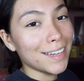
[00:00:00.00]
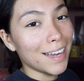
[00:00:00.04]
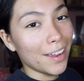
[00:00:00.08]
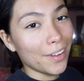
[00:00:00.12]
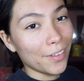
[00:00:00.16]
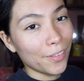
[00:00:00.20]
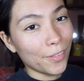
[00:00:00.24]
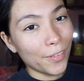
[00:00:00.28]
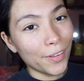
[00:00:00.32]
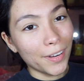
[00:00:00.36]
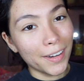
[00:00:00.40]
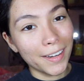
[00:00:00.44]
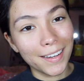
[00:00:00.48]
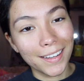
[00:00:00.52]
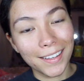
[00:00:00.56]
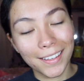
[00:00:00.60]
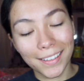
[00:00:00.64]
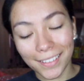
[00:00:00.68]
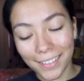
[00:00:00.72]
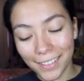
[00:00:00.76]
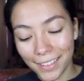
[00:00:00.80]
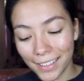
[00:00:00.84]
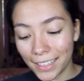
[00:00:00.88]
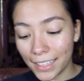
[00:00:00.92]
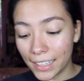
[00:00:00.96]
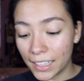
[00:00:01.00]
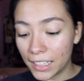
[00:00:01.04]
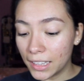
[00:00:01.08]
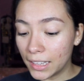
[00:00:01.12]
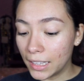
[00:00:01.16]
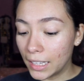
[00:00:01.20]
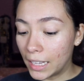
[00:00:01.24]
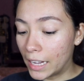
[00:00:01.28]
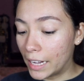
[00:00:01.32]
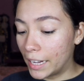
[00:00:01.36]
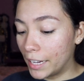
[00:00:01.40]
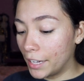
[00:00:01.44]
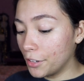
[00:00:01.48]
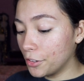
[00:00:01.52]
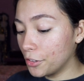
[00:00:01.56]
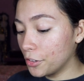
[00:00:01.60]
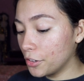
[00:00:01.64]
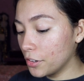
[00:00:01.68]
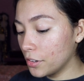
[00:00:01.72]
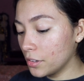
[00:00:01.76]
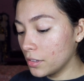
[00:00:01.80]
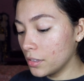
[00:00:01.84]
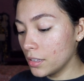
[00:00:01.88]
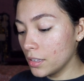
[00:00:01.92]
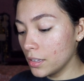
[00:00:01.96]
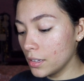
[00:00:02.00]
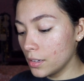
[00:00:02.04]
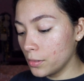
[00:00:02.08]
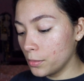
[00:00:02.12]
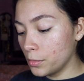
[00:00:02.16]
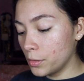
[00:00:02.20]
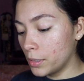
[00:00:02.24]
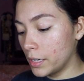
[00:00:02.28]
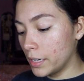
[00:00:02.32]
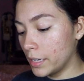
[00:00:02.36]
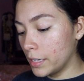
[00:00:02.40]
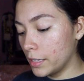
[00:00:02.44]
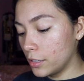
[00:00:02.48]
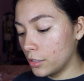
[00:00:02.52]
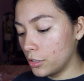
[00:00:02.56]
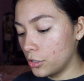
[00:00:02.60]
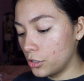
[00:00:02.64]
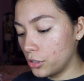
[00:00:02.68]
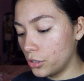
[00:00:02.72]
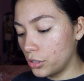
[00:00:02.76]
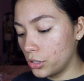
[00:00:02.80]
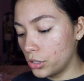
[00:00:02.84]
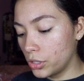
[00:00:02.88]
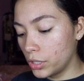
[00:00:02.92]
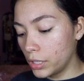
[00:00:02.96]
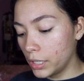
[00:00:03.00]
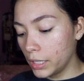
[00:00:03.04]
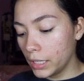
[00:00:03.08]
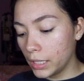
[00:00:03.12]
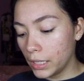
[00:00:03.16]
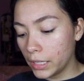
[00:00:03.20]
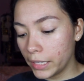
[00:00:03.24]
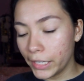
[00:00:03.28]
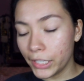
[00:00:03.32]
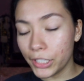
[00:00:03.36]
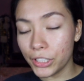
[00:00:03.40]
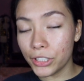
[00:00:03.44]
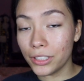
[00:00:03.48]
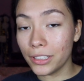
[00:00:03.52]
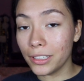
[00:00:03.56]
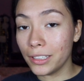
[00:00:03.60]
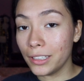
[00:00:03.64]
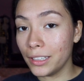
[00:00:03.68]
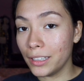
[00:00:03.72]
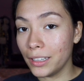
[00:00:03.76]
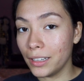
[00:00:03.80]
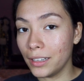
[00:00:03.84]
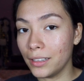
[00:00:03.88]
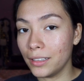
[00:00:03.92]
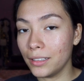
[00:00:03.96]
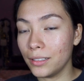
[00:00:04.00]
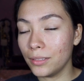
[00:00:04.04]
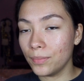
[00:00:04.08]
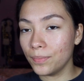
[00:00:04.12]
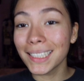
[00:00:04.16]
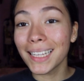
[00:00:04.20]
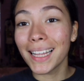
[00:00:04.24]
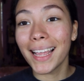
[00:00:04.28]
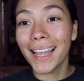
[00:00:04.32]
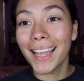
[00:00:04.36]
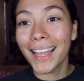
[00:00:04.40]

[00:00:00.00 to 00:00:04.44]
definitely lighter than what I usually like to get.